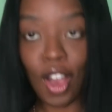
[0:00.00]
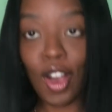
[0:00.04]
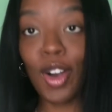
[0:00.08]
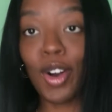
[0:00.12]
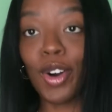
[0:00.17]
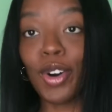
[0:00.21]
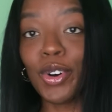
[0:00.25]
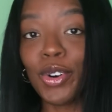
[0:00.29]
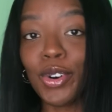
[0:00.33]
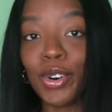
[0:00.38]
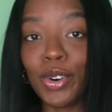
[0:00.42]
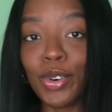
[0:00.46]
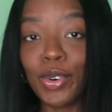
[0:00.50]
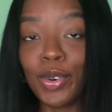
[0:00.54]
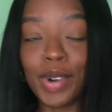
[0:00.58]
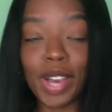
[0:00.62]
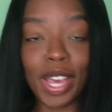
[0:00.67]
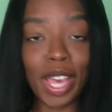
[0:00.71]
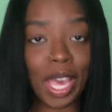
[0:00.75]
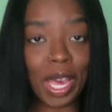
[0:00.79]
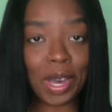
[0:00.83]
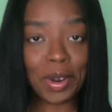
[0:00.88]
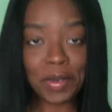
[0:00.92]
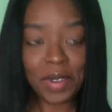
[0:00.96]
Ooh,
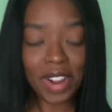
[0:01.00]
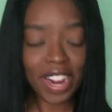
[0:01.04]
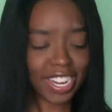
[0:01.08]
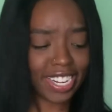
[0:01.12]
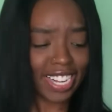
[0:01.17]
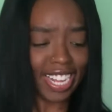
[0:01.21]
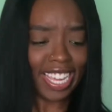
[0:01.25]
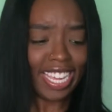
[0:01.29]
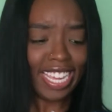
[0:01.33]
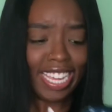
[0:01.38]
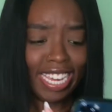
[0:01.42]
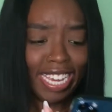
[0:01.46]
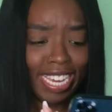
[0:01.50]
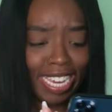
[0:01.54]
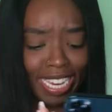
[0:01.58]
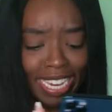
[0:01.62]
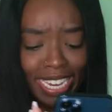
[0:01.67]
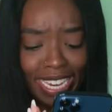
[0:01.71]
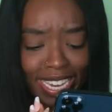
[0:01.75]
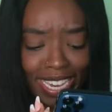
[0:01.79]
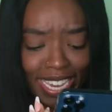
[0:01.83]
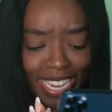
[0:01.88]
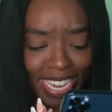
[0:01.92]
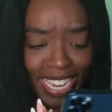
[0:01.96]
and we're
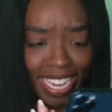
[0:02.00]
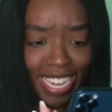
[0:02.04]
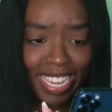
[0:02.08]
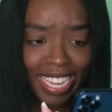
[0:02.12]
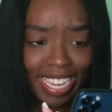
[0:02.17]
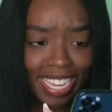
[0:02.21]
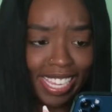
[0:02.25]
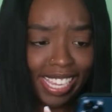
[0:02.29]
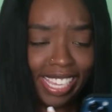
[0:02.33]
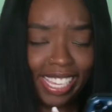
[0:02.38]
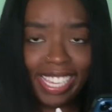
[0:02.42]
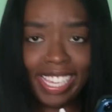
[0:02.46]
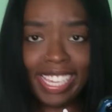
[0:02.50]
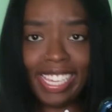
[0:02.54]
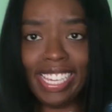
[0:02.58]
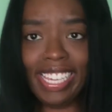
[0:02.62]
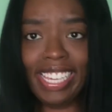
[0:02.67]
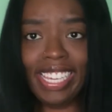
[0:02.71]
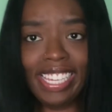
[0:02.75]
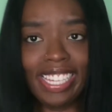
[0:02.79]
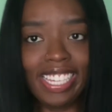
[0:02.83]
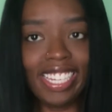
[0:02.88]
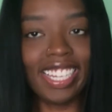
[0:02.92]
in.